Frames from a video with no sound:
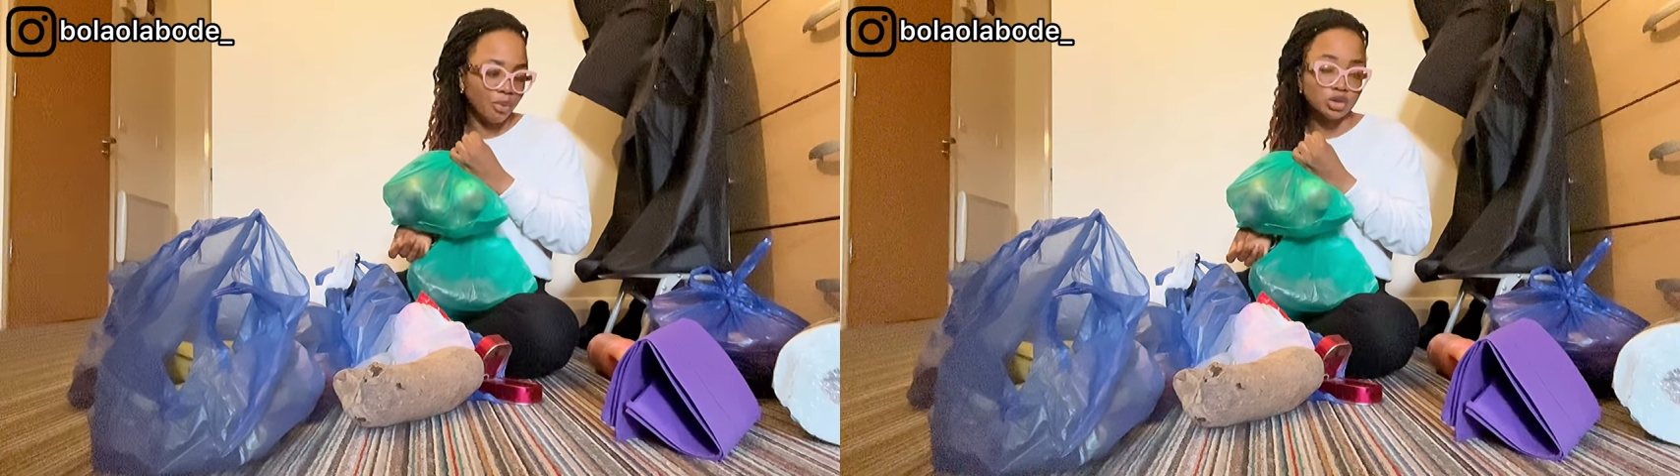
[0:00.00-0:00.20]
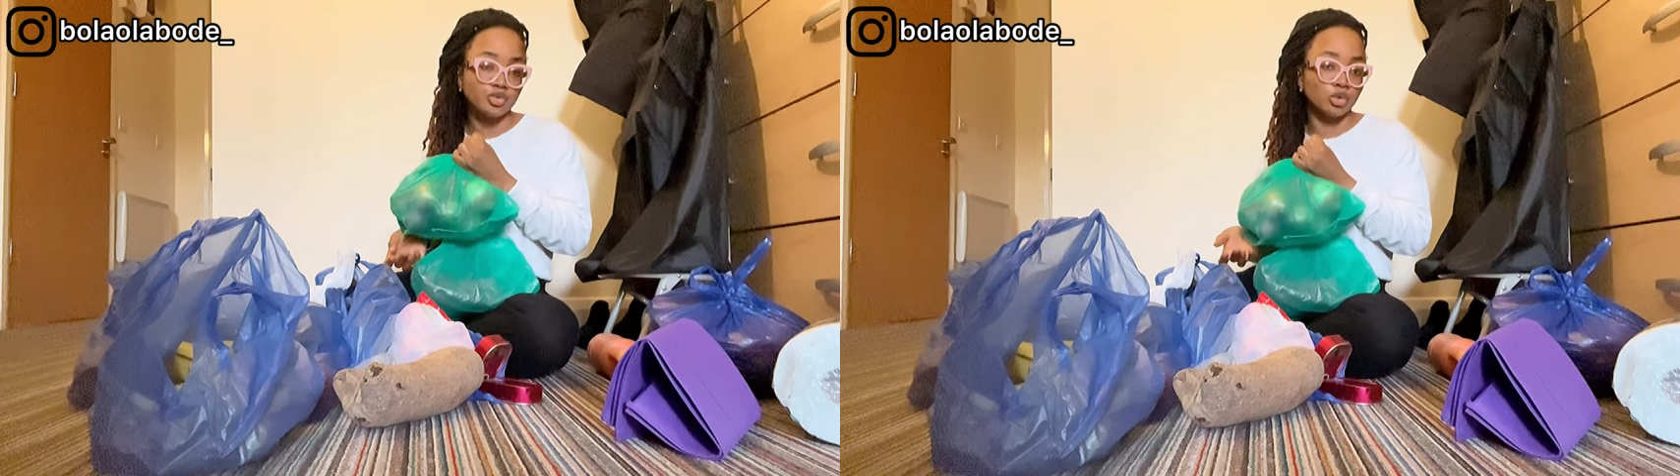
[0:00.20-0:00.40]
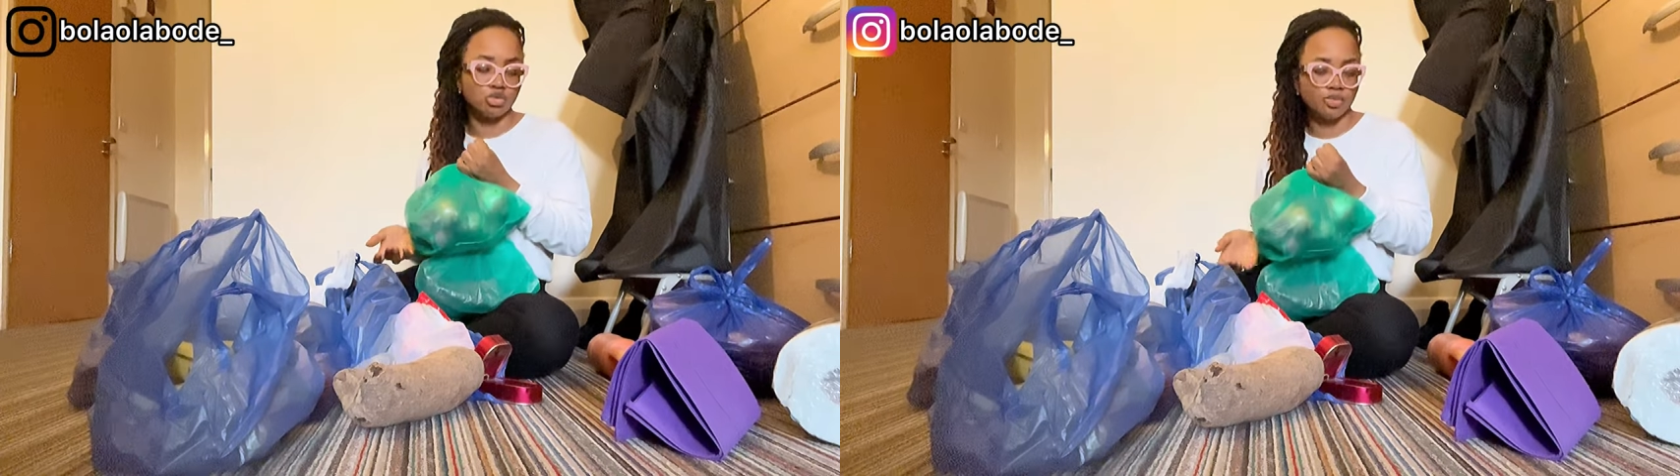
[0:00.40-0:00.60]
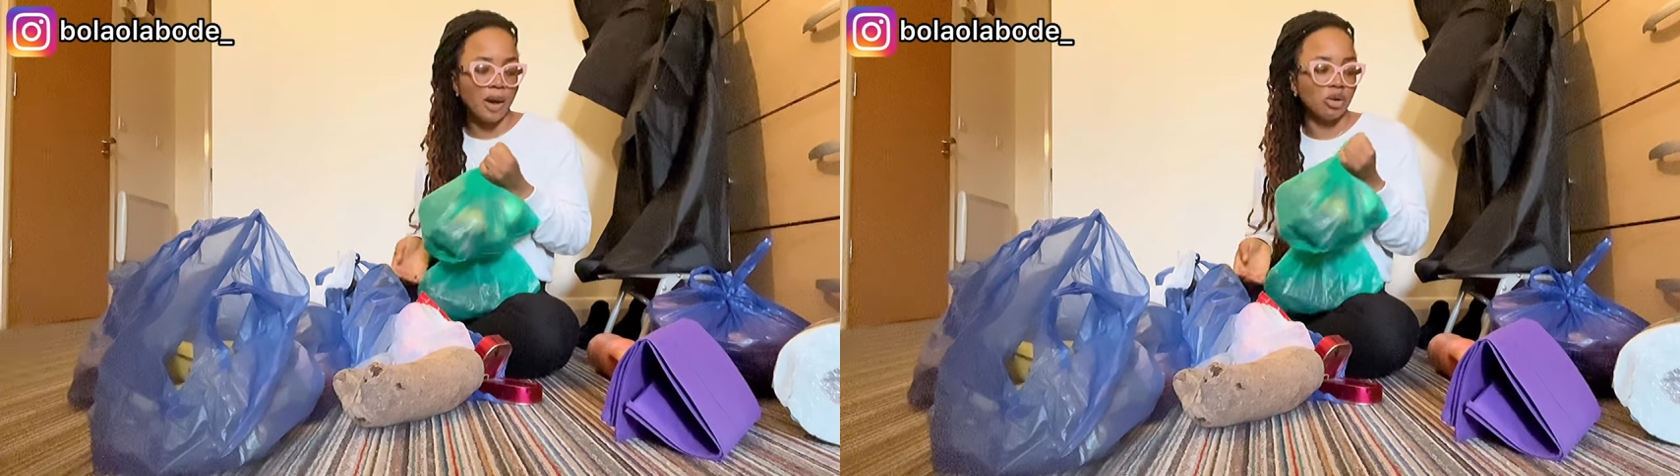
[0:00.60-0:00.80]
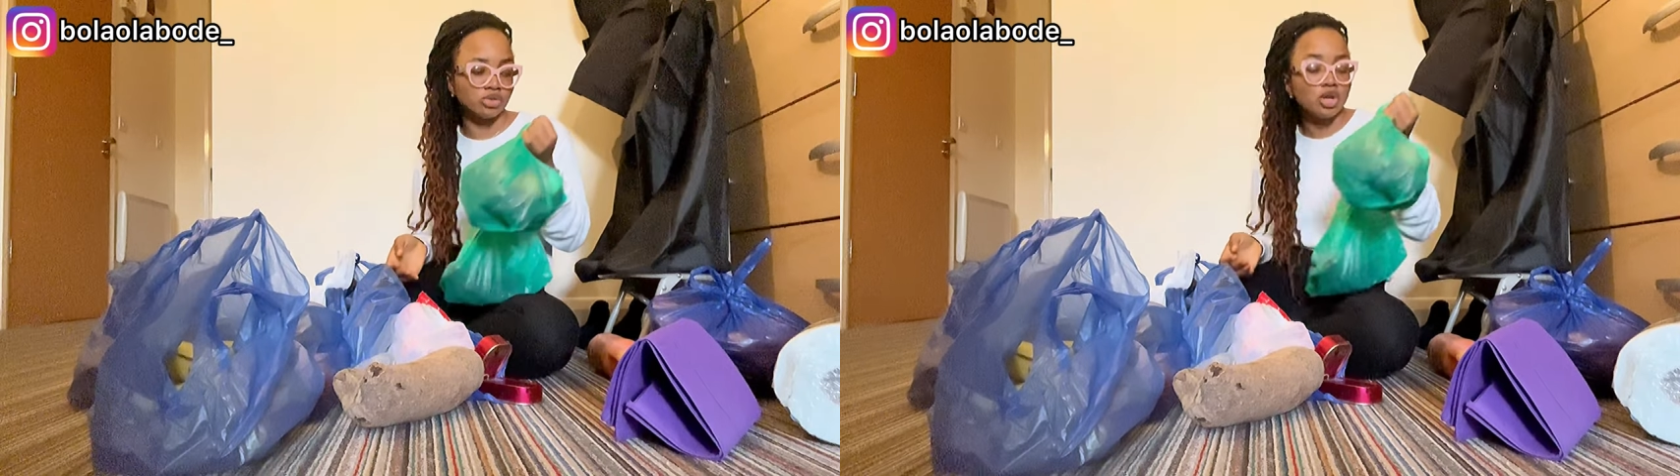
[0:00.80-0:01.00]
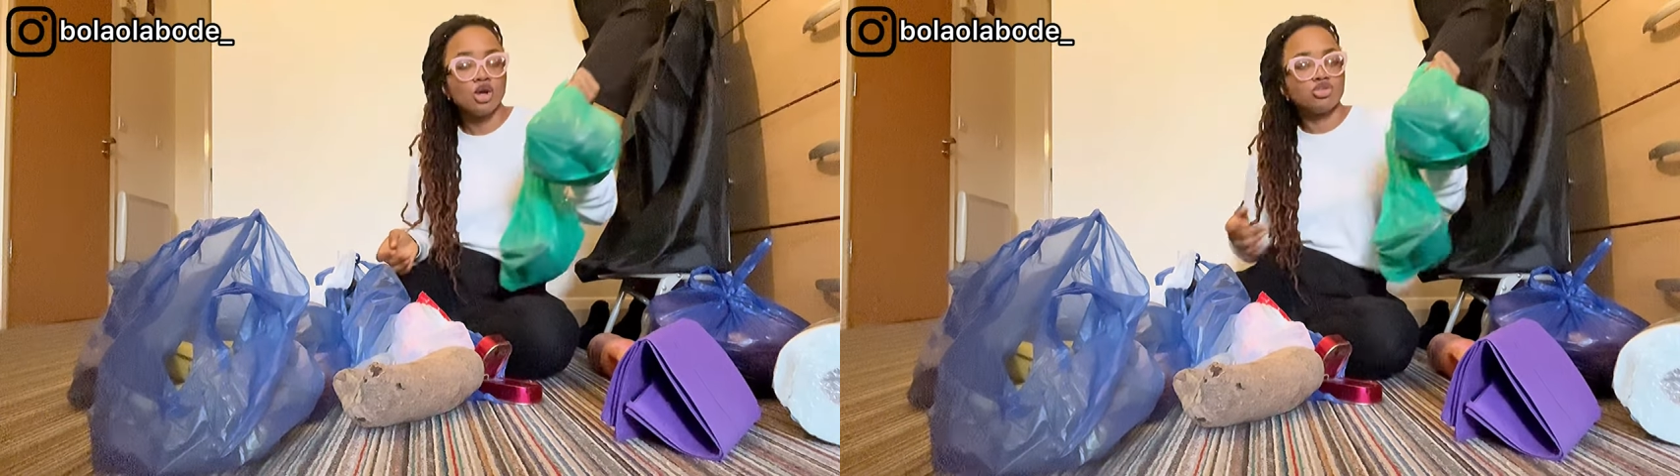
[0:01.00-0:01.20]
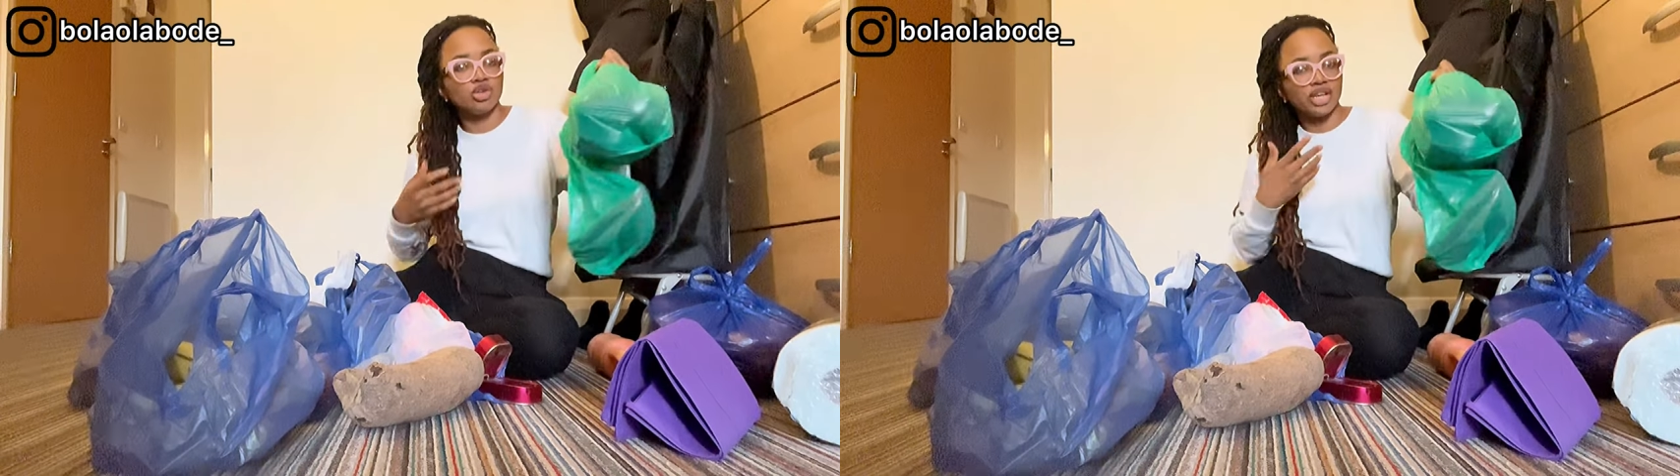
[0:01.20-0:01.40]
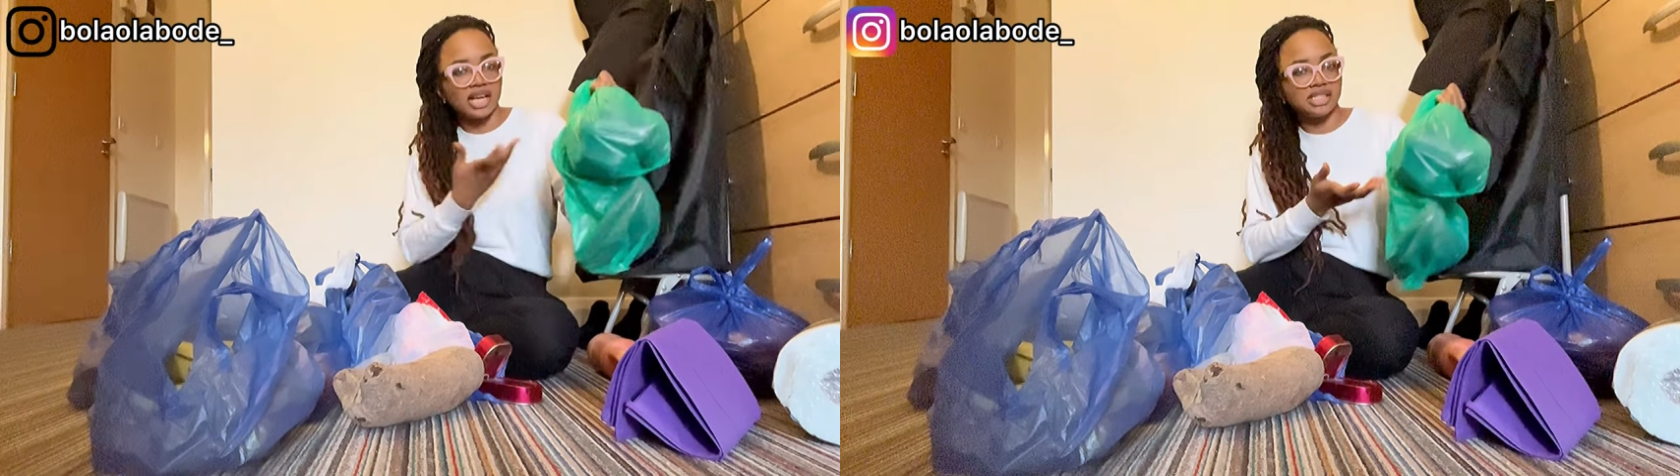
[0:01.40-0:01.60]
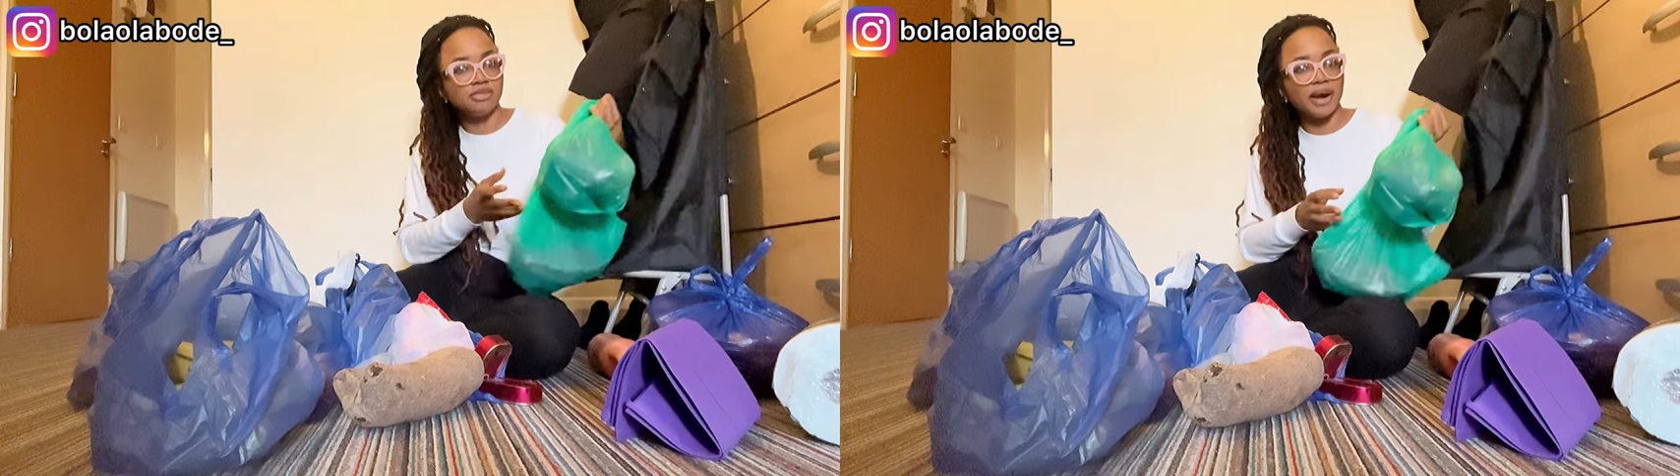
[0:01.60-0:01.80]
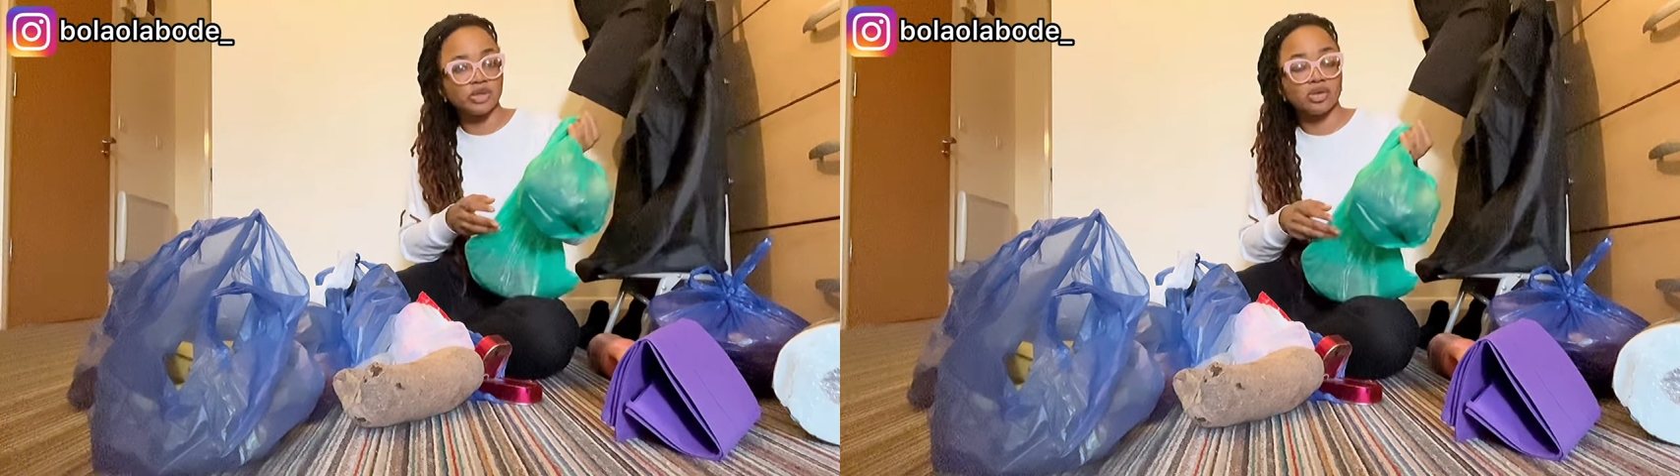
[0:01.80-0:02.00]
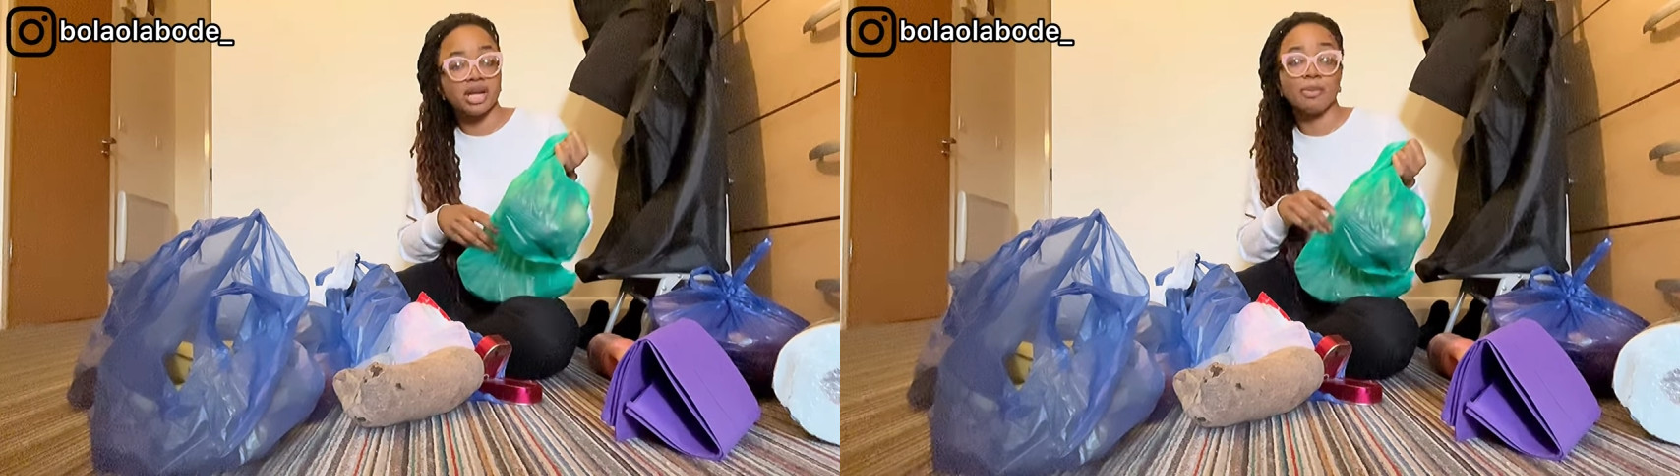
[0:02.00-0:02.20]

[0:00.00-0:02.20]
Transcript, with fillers: bought for £2, so you can still buy this one here.